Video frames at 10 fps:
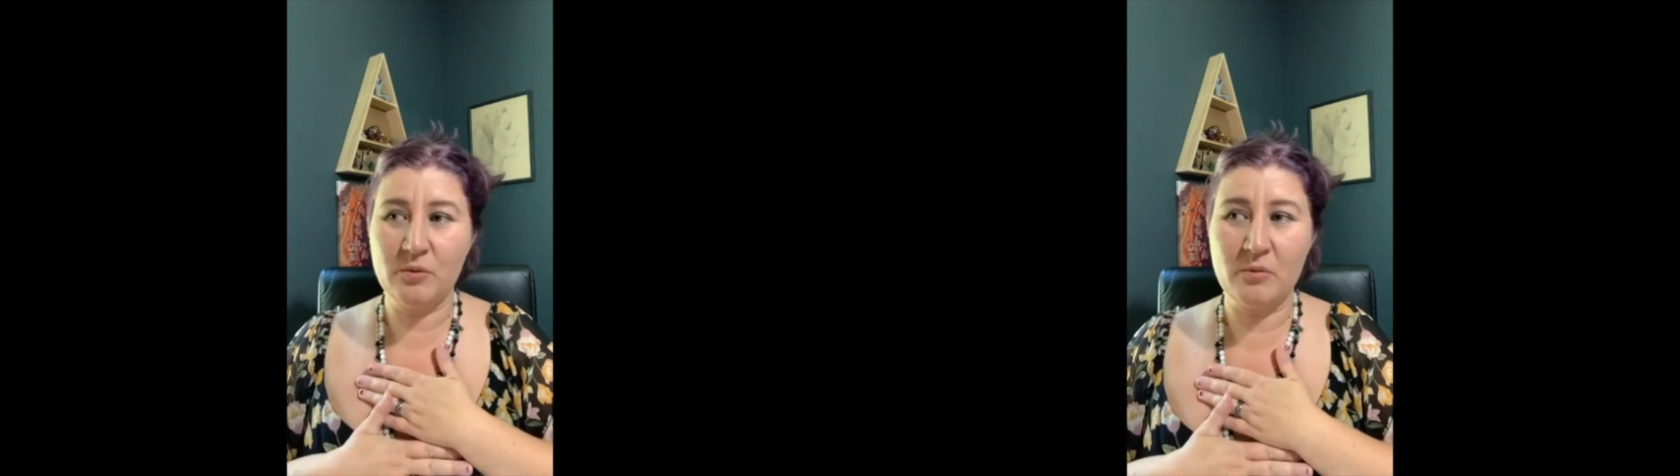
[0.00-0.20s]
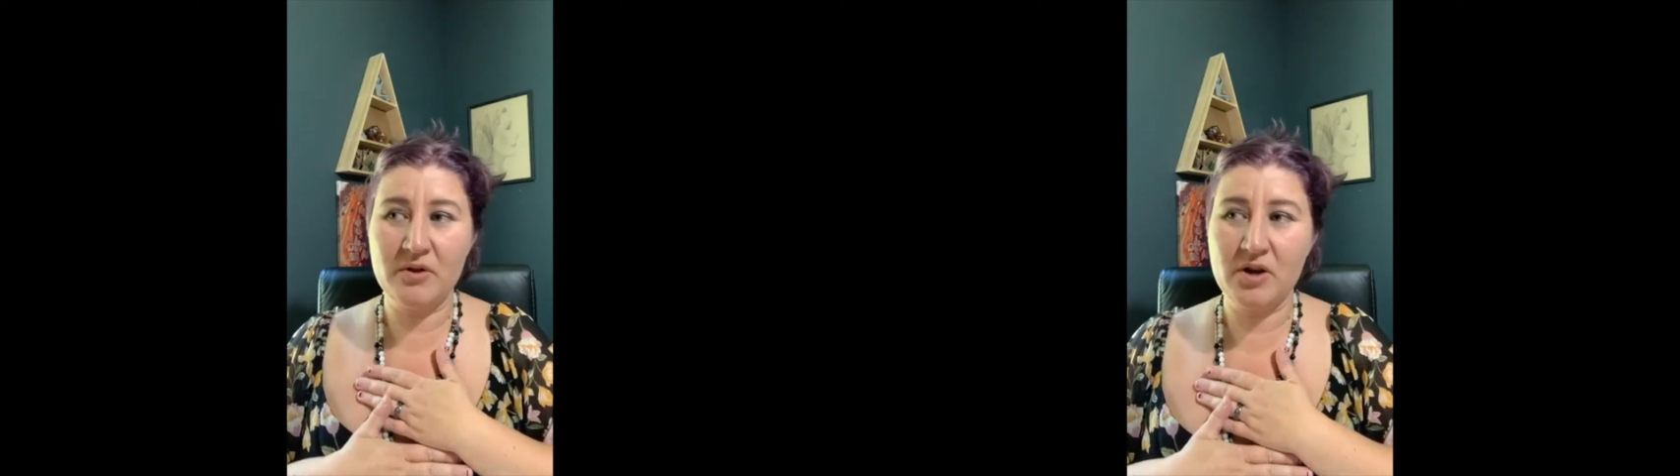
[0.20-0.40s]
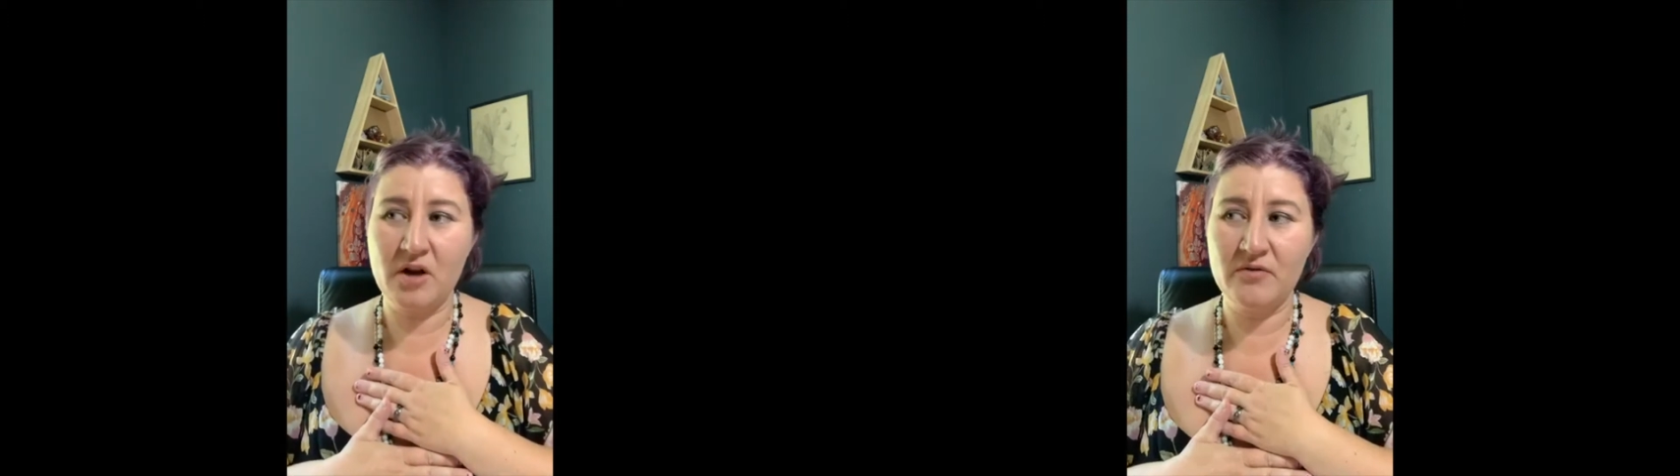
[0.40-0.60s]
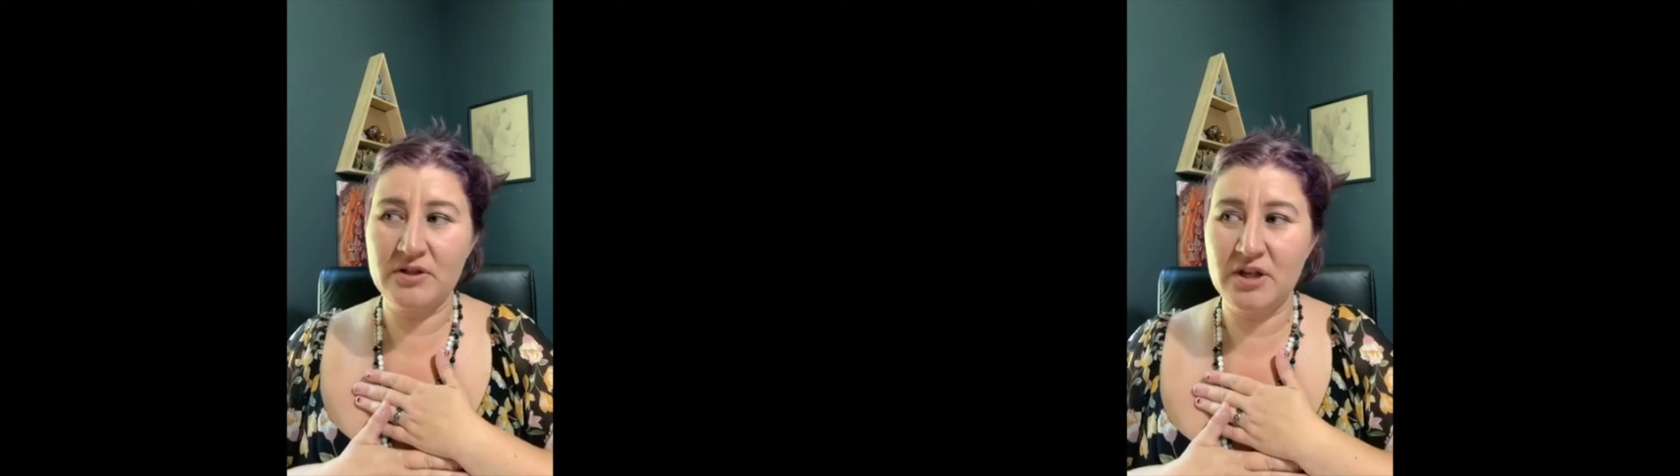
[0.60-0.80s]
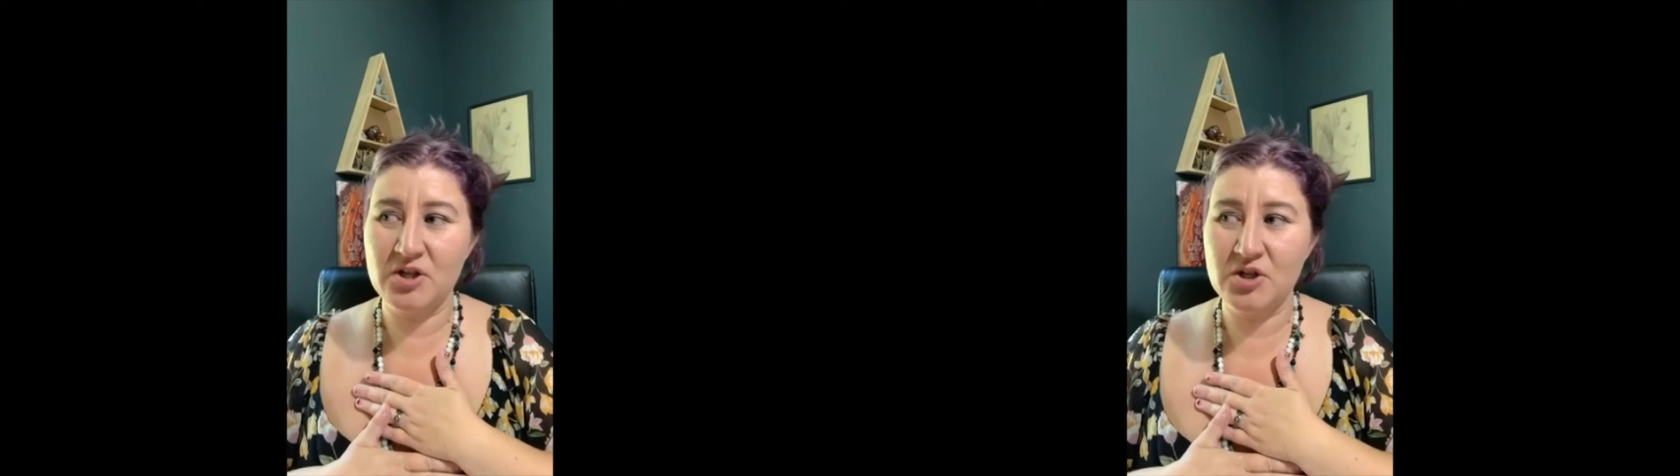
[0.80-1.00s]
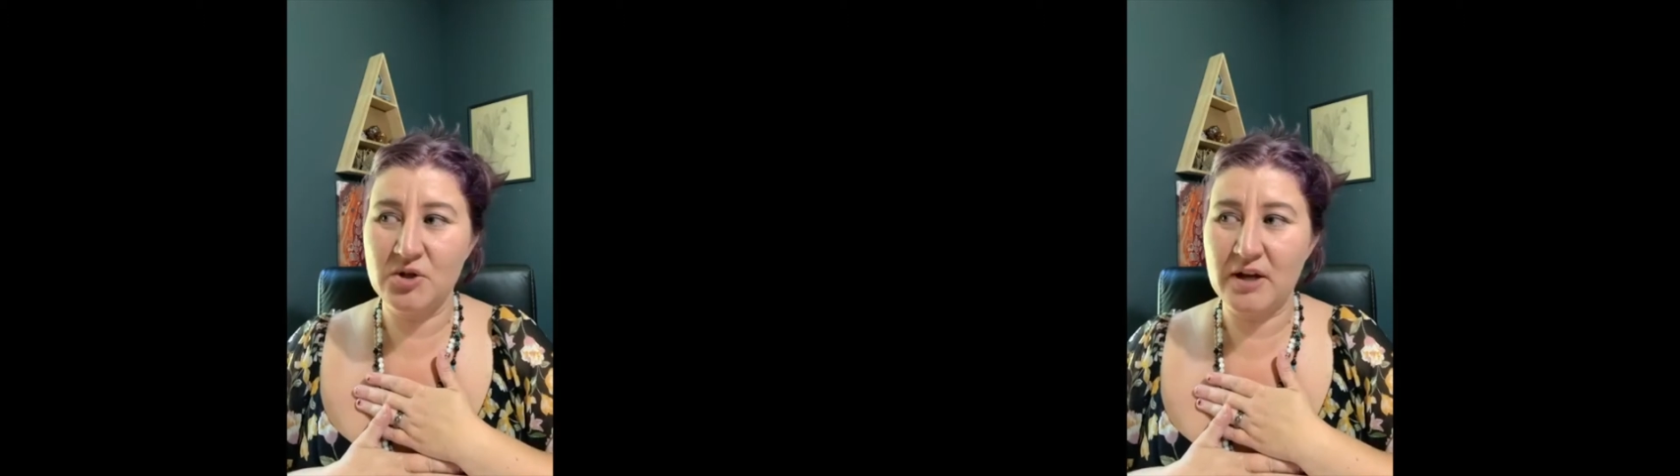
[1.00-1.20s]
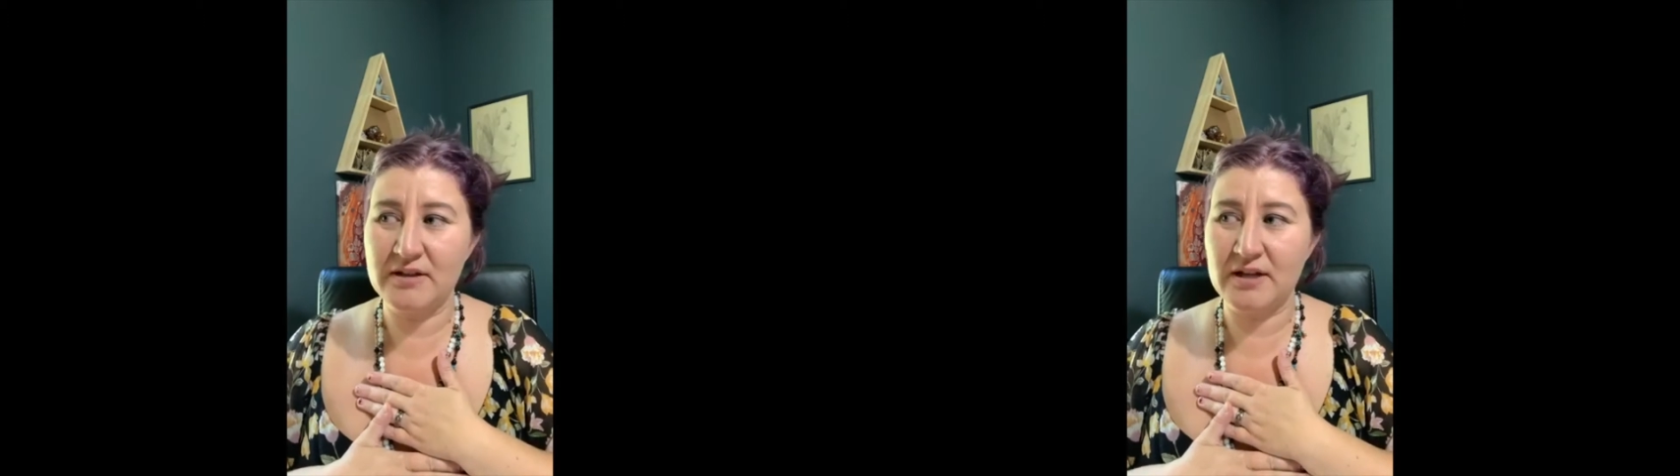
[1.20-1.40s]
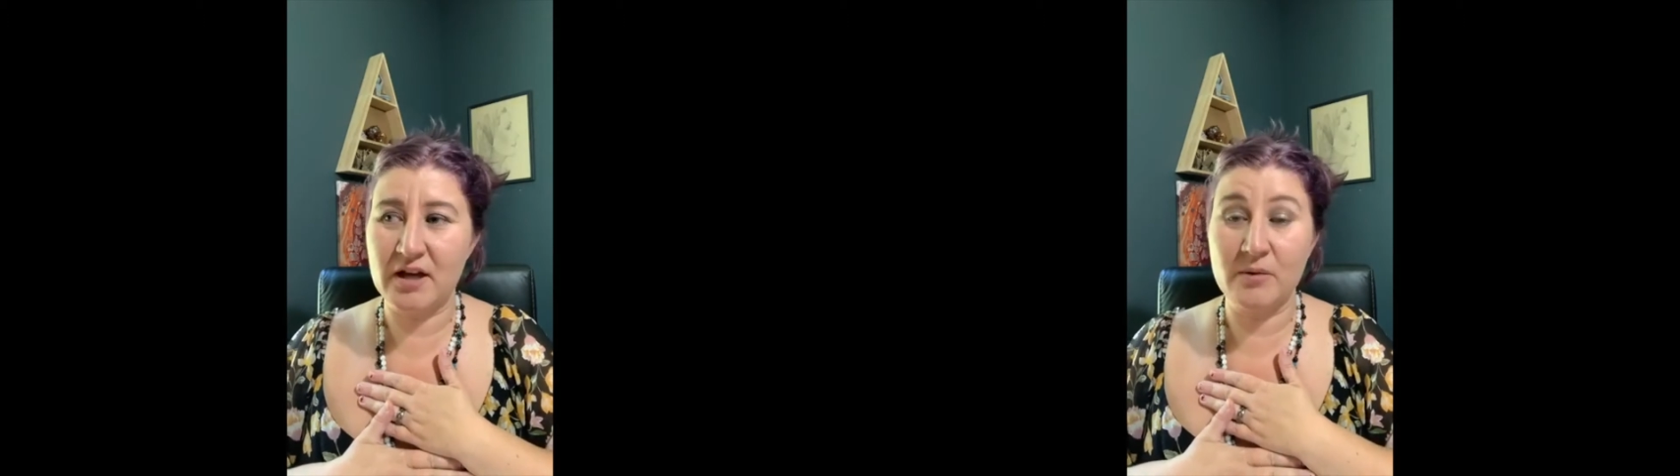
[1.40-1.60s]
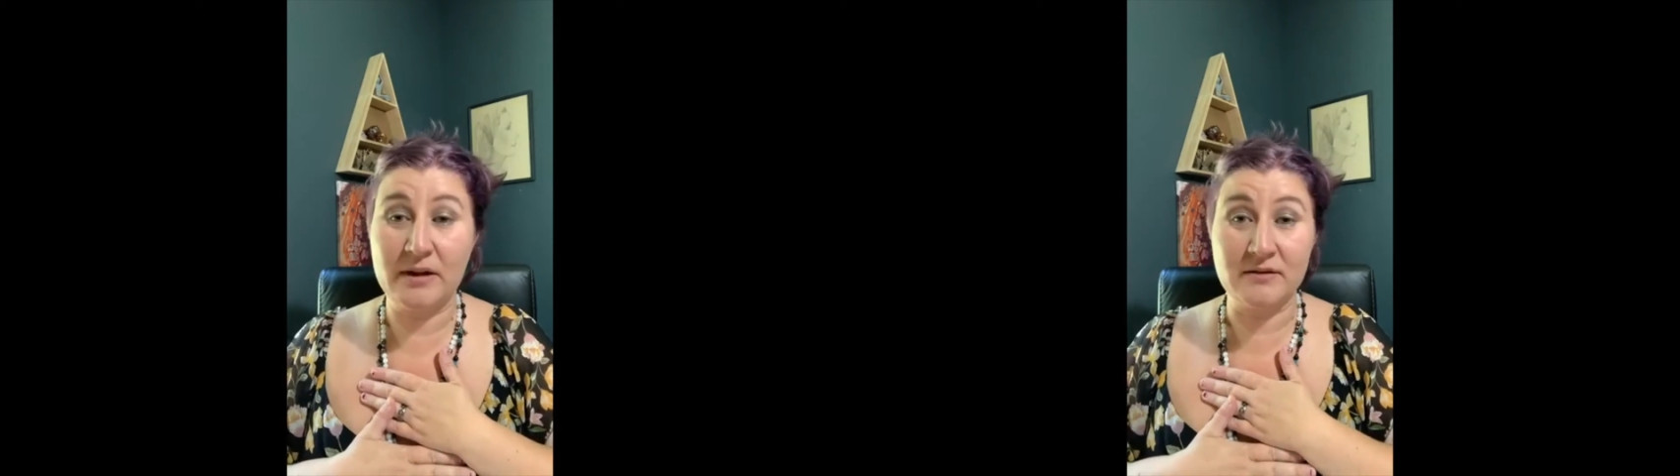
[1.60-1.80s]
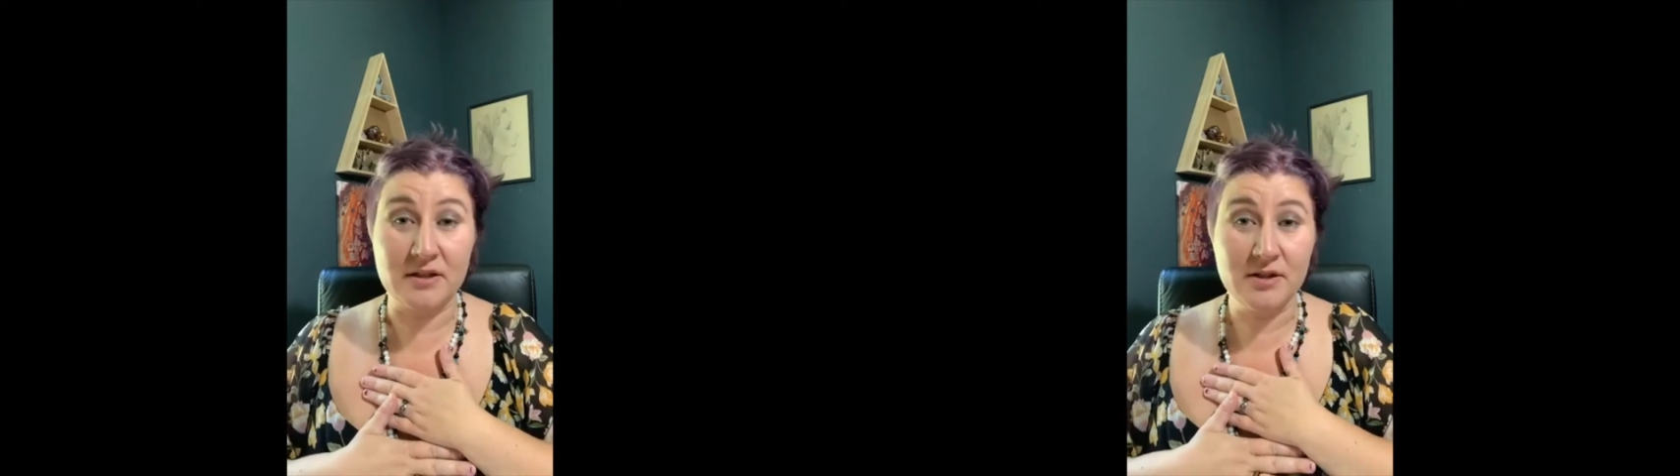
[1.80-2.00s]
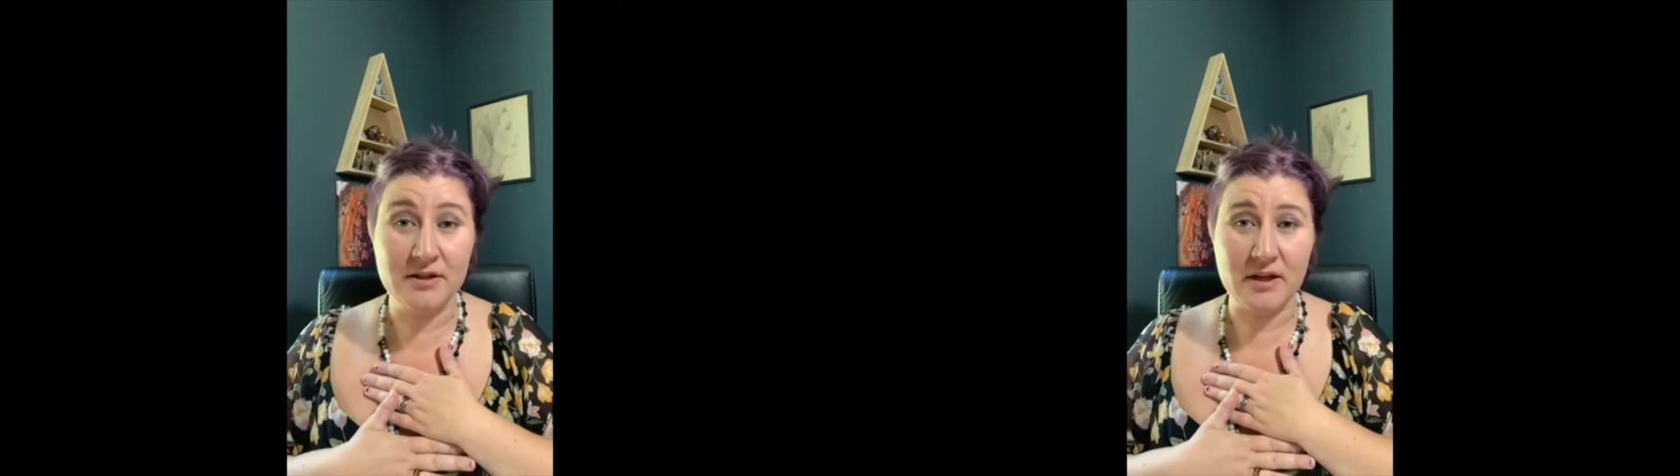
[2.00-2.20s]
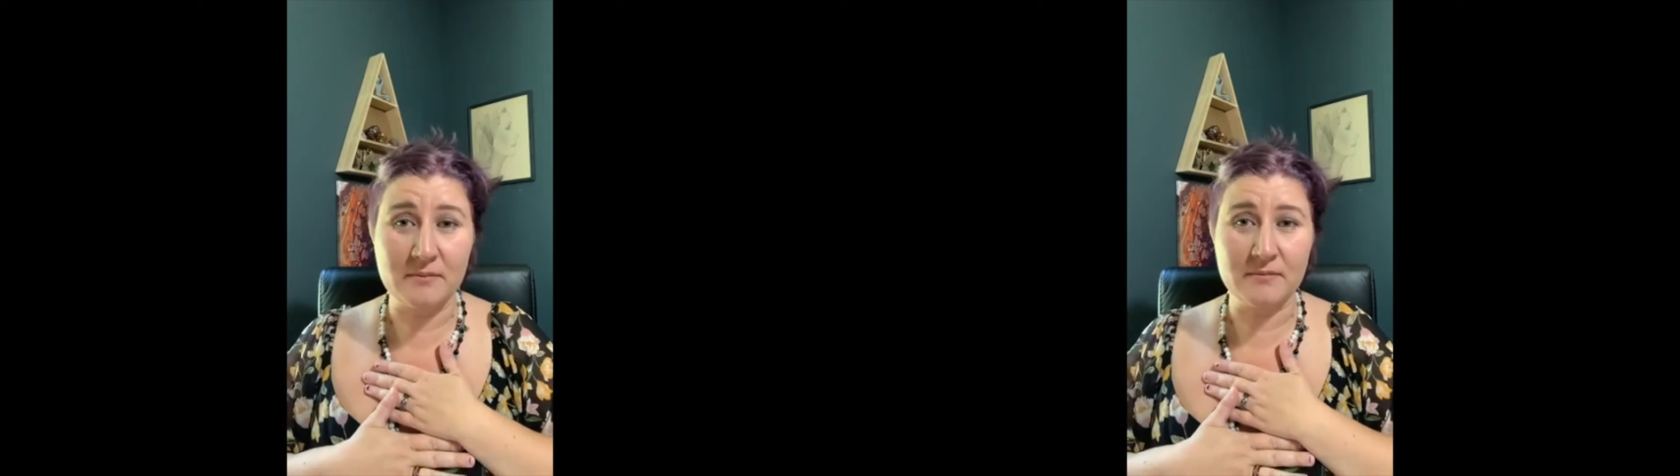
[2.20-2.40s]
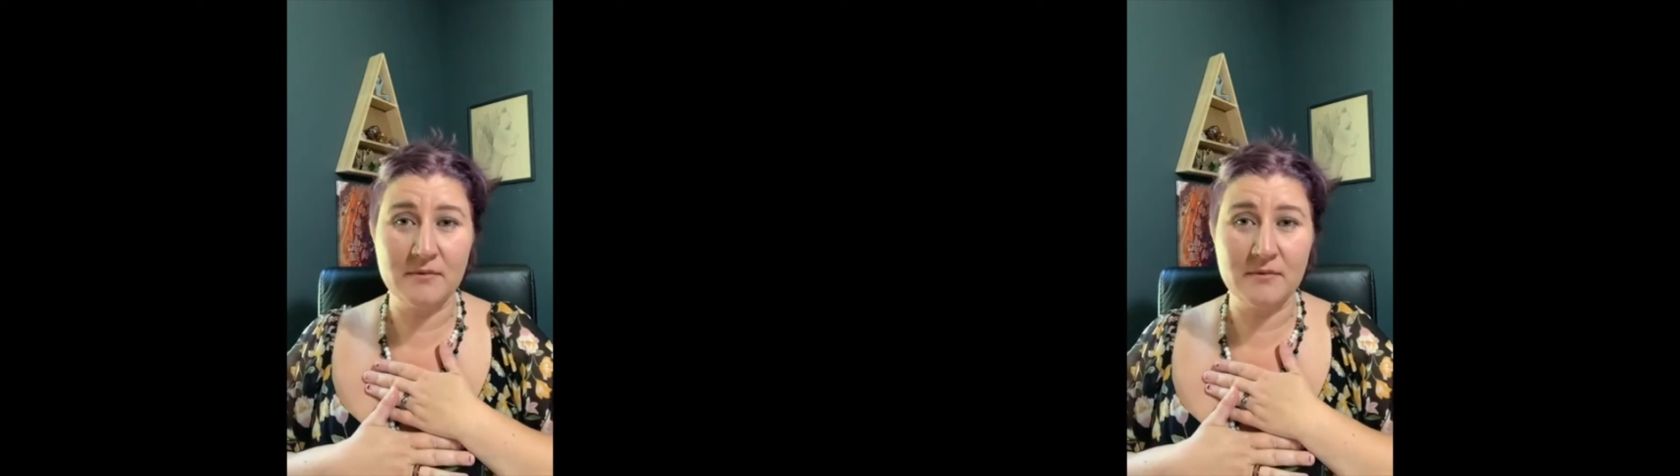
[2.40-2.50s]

the conversations you guys had around dinner time?